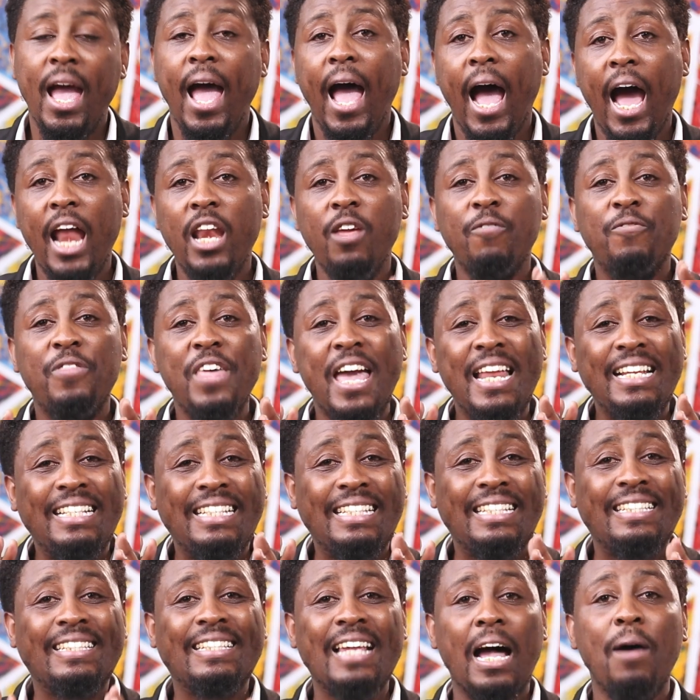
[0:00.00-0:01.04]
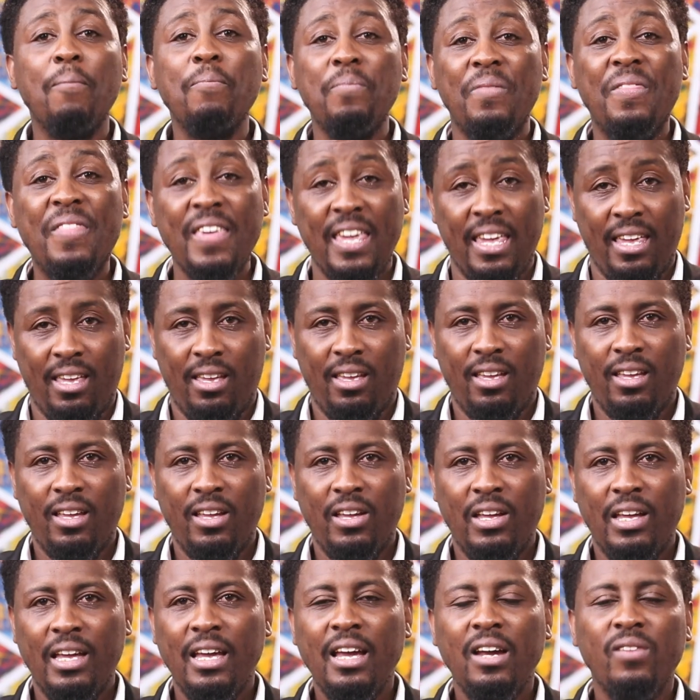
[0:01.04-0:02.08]
And if there is something
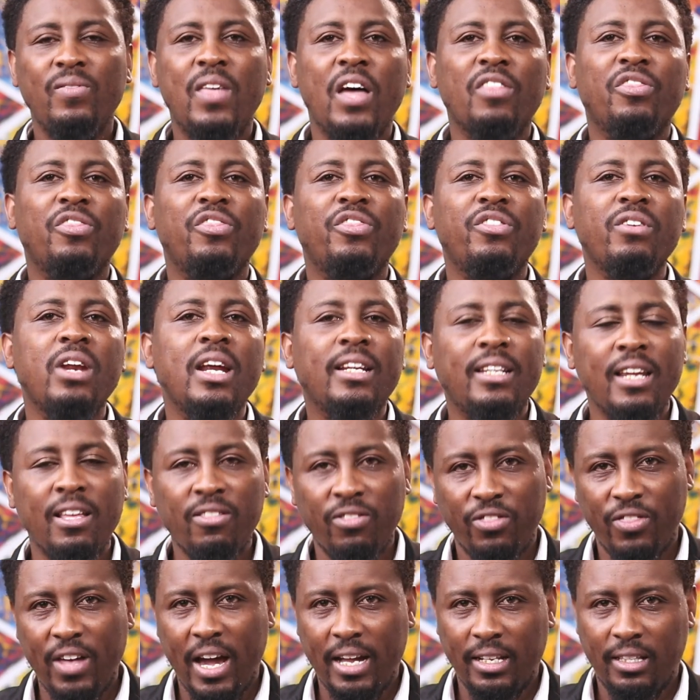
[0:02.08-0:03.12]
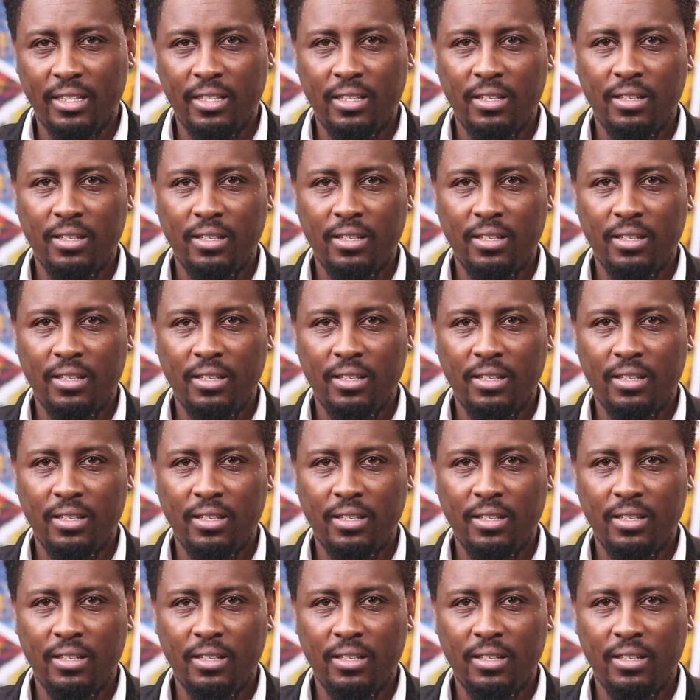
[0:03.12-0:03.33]
that threatens that,